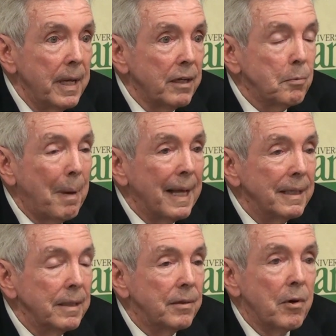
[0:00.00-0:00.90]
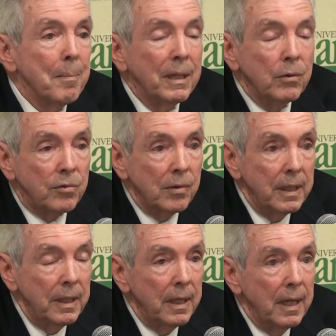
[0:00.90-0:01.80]
expanded
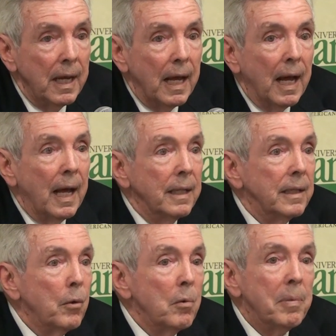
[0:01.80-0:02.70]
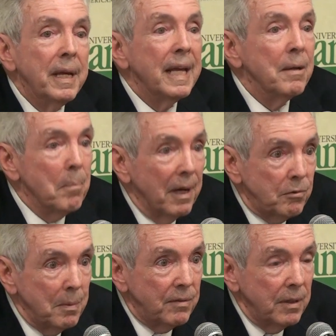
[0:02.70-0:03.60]
tremendously, and there would be
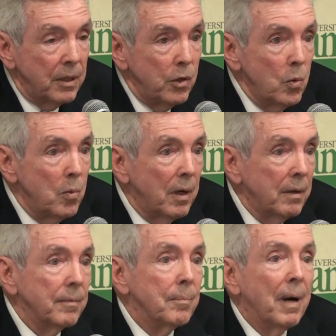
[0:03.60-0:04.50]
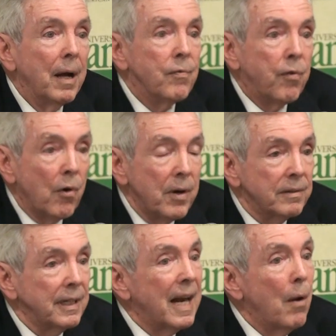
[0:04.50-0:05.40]
investments in Cuba by
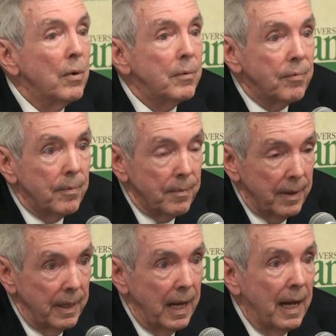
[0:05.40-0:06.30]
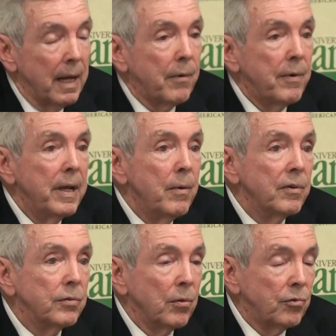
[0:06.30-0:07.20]
foreigners. And I agree
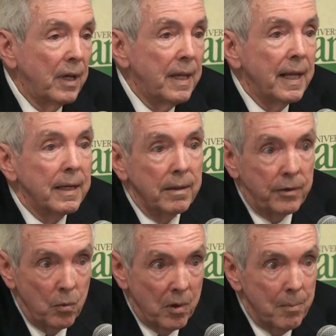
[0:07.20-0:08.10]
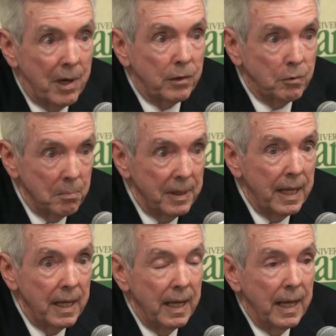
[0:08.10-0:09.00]
with Jose that Cuban Americans would
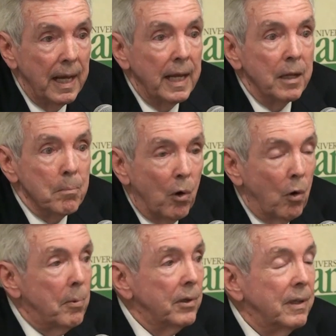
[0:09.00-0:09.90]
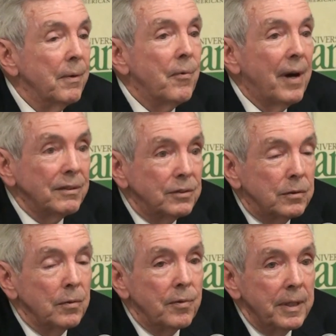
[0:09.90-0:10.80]
be involved, but the
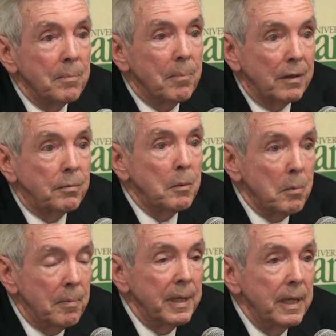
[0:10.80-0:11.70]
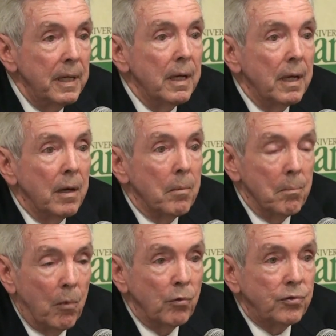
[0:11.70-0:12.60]
rest of the investment would be
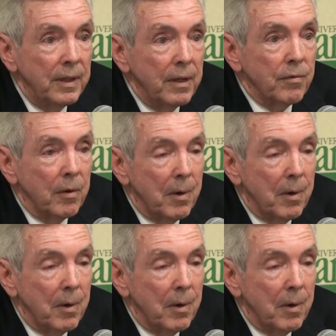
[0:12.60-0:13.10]
mostly of